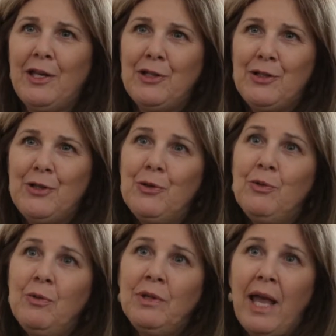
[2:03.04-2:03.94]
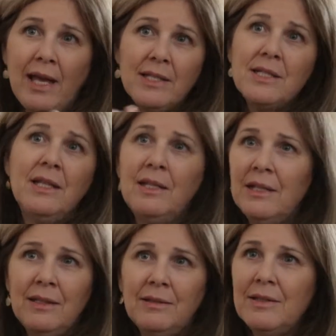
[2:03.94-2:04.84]
how did you land in
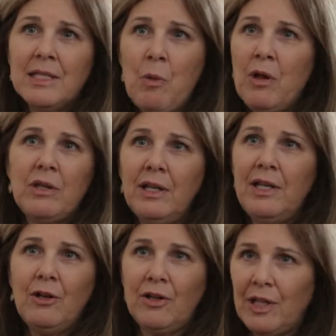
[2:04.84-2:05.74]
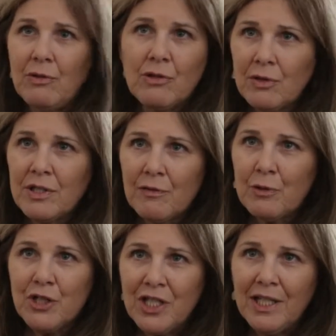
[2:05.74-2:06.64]
a small clinic on the outskirts of
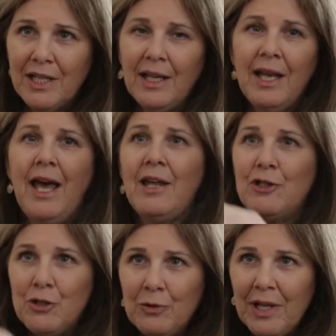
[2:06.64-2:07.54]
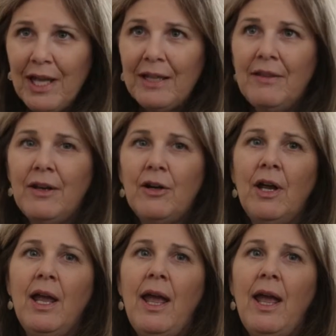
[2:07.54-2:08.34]
Pristina? How did you land there?